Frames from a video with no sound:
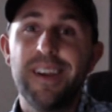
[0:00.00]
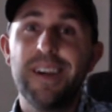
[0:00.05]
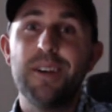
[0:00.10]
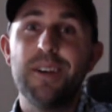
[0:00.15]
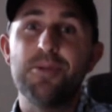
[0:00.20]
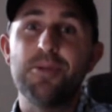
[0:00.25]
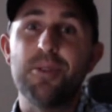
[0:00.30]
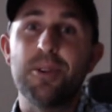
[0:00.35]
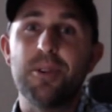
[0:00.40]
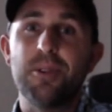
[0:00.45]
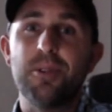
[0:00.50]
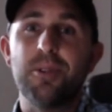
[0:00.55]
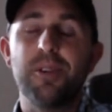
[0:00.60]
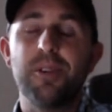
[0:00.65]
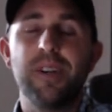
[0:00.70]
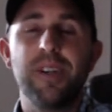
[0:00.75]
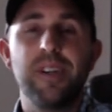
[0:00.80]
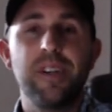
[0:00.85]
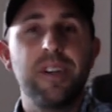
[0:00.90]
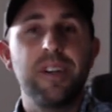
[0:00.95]
So
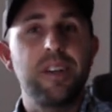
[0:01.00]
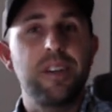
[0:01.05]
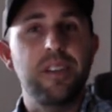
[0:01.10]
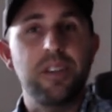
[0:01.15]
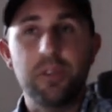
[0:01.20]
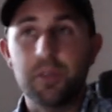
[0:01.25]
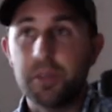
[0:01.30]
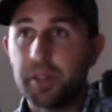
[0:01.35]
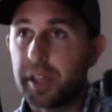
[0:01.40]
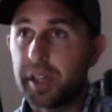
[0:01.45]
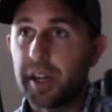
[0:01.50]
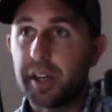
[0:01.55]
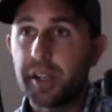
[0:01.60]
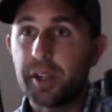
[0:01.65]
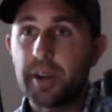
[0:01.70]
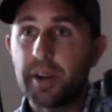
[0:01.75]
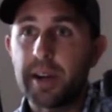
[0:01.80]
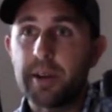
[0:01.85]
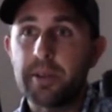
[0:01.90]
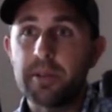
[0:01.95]
you can cut
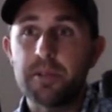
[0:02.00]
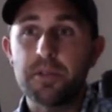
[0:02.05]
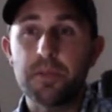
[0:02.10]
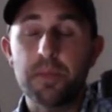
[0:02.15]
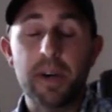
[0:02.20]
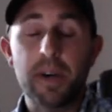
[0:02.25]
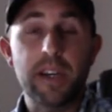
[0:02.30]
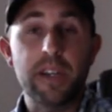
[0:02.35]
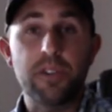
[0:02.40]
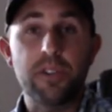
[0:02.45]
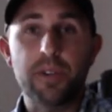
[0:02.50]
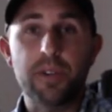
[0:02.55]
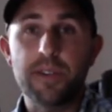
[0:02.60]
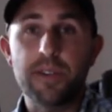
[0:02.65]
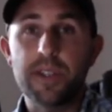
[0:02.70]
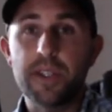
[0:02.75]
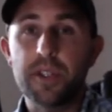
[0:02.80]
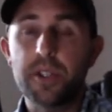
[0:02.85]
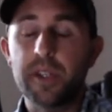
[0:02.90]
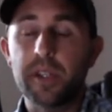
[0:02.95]
your hours by
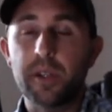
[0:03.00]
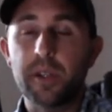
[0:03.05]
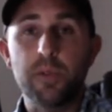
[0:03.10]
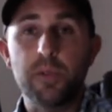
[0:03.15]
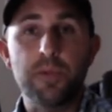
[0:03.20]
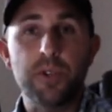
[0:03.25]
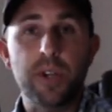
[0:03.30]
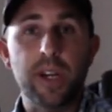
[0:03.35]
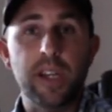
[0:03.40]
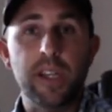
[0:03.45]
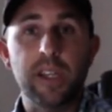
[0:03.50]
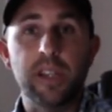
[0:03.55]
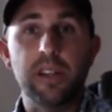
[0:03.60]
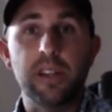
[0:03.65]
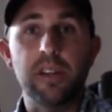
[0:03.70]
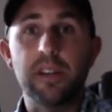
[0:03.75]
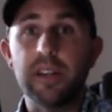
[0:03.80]
transitioning group training.